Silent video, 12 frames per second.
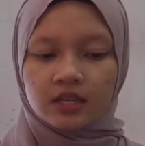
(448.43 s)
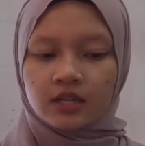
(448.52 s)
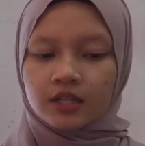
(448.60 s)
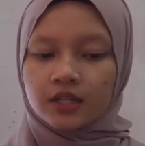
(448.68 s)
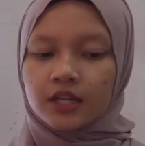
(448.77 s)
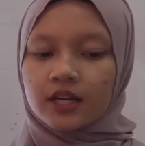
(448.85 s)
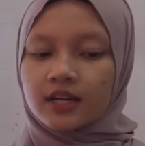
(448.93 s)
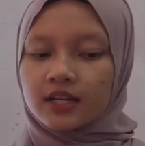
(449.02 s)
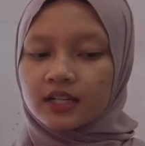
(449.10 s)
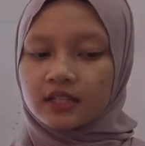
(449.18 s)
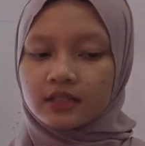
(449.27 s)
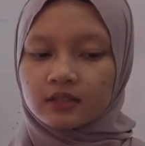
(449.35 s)
There
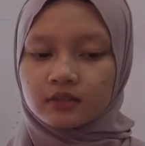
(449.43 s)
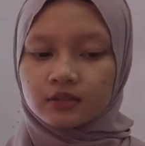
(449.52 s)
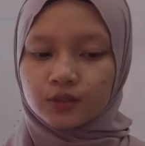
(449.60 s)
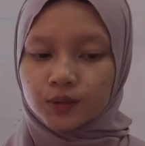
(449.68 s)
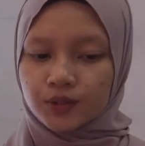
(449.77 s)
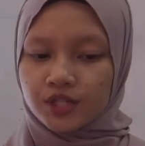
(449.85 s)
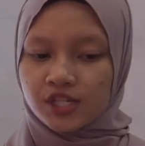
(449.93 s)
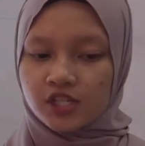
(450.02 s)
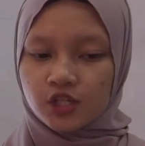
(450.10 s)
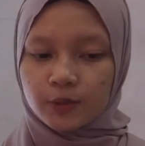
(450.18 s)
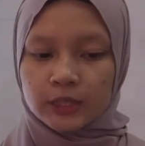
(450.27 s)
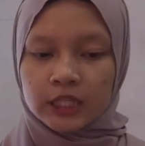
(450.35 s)
are two research
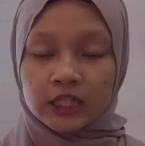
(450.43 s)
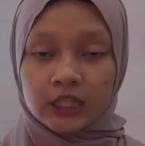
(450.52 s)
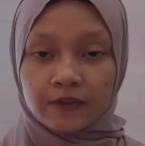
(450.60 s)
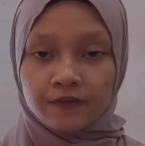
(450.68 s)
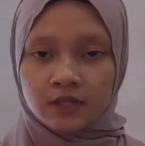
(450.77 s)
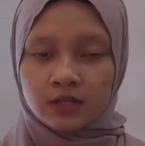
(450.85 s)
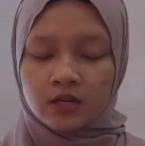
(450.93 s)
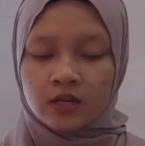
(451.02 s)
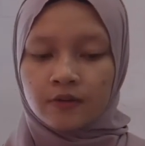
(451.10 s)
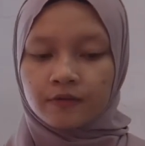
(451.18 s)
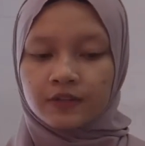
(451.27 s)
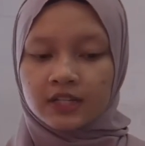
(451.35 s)
objectives.
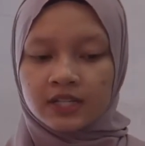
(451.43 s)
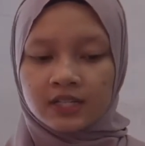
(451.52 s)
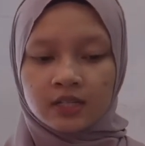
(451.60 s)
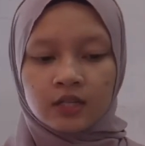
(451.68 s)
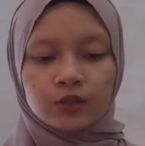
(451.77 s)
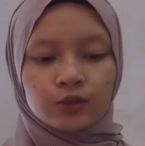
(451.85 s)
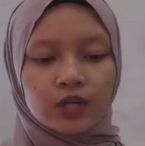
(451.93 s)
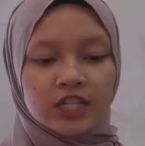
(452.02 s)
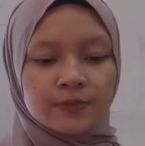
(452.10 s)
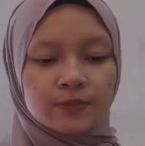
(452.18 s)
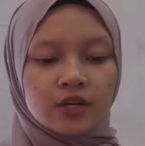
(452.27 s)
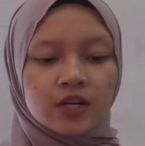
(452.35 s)
First, to
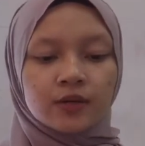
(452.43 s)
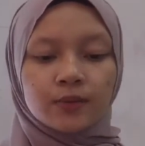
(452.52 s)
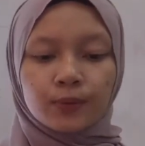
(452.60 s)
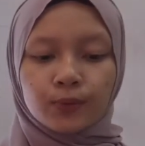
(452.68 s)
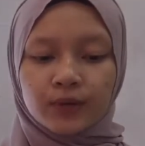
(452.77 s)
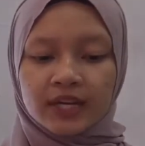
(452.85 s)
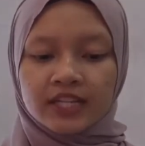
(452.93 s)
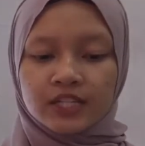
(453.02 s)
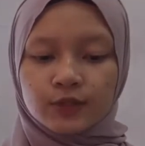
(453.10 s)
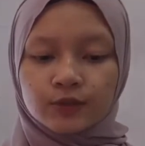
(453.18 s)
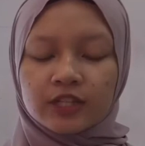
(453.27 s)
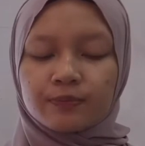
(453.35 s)
explore ways
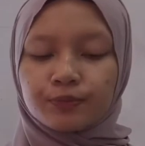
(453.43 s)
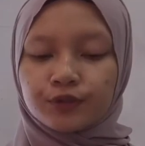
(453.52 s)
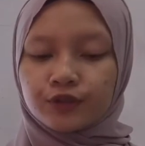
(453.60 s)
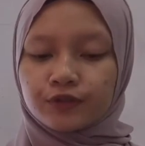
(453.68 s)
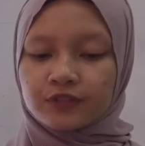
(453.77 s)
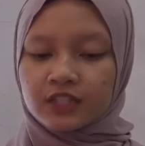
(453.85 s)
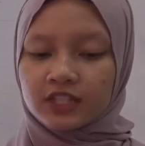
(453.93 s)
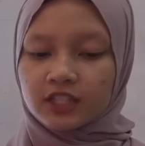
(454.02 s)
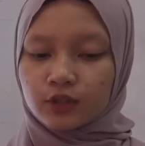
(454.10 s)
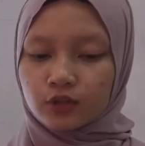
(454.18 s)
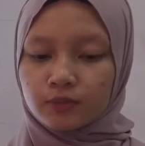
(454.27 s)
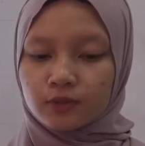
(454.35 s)
to improve Year
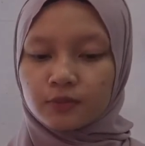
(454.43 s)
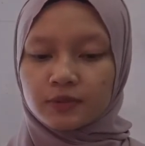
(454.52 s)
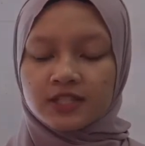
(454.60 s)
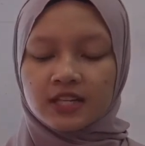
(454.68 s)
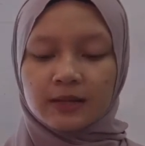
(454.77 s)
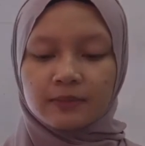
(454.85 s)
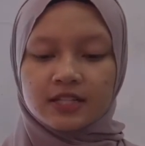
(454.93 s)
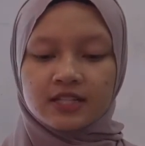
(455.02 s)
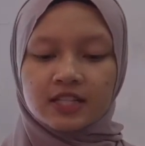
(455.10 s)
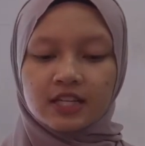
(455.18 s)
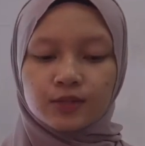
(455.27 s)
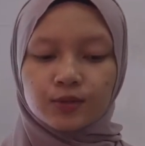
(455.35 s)
2 pupils'
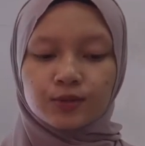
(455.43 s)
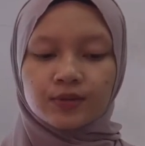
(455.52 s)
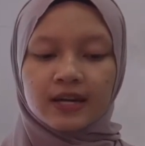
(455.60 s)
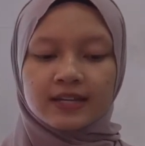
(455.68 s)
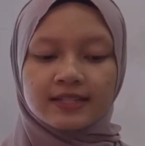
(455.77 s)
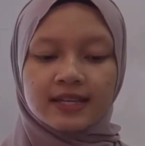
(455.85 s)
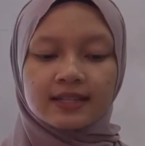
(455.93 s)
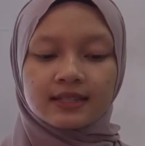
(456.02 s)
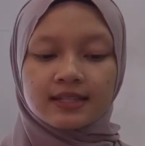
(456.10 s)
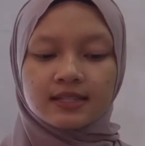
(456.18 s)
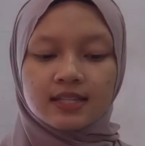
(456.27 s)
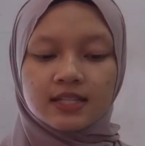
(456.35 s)
ability to write
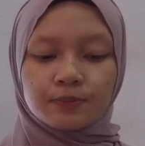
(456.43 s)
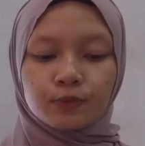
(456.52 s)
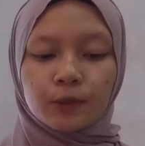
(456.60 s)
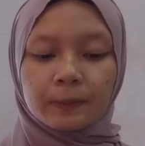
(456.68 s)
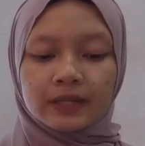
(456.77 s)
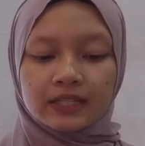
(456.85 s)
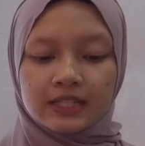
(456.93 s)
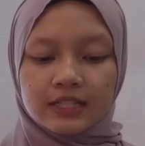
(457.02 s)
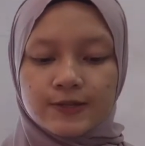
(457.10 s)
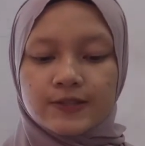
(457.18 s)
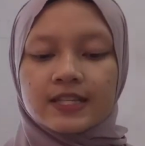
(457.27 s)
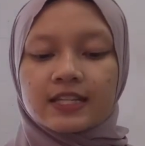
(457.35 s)
sentences properly
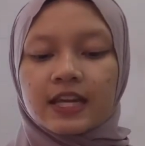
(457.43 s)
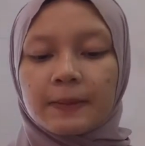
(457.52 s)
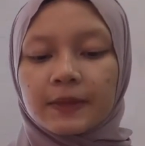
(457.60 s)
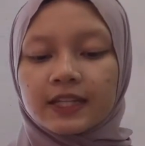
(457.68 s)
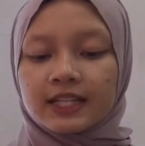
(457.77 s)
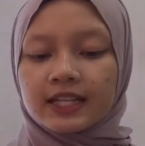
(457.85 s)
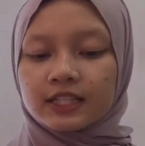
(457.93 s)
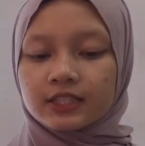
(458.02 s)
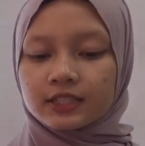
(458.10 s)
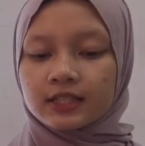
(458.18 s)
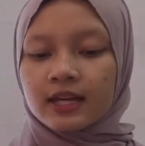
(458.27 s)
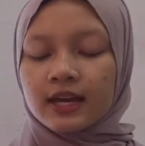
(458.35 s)
using capital
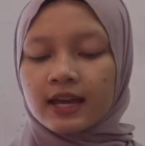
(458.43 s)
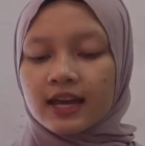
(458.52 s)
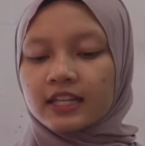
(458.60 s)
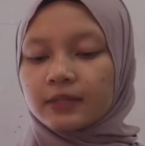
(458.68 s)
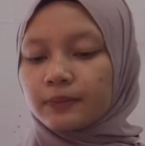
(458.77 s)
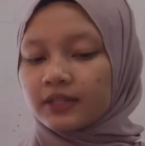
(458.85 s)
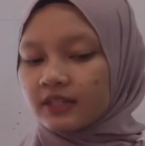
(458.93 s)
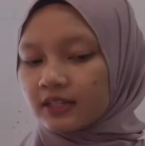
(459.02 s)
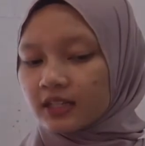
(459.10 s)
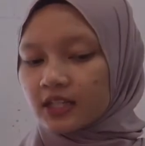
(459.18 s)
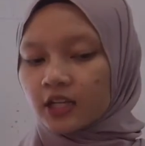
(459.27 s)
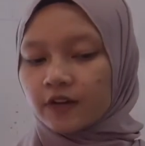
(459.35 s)
letter at the
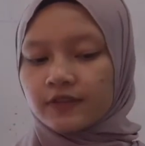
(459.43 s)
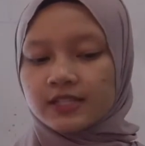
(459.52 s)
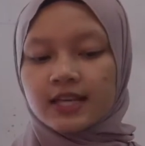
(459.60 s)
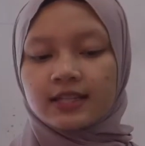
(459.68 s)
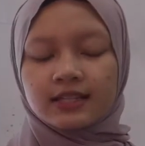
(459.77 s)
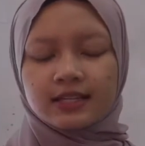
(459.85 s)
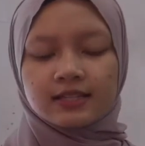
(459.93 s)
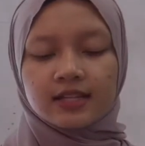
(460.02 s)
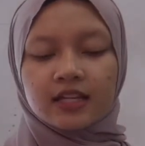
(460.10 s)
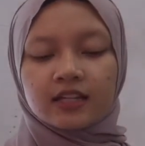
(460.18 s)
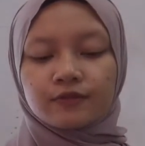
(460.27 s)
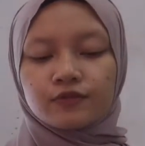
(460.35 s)
beginning of a sentence
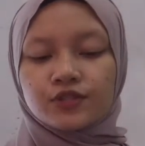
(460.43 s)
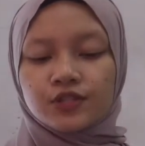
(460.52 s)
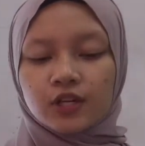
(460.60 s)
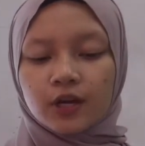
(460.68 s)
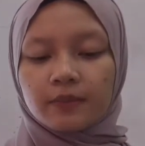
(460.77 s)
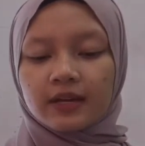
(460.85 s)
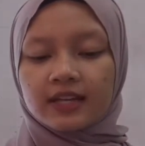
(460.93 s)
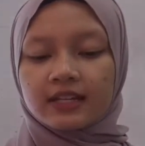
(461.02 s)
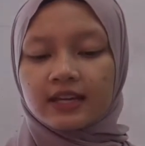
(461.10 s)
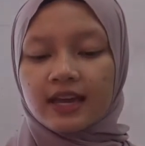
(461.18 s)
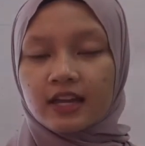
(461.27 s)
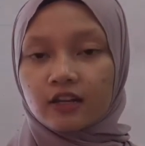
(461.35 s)
and a full stop at
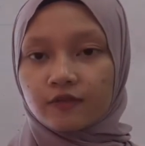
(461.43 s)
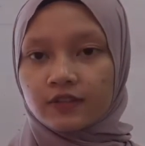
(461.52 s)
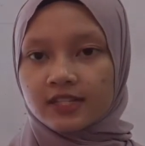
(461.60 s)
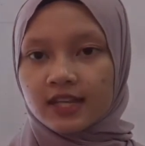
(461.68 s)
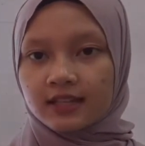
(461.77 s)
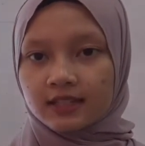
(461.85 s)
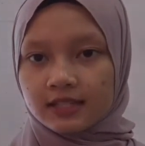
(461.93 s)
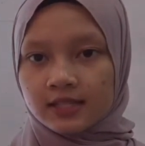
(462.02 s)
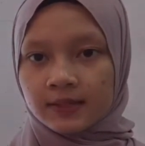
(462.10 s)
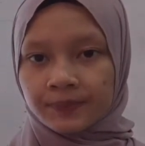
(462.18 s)
the end of the sentence.